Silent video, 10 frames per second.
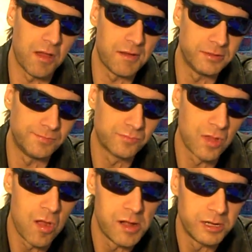I mean, just as
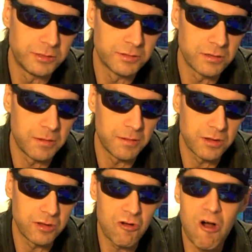long as you like that, it goes right.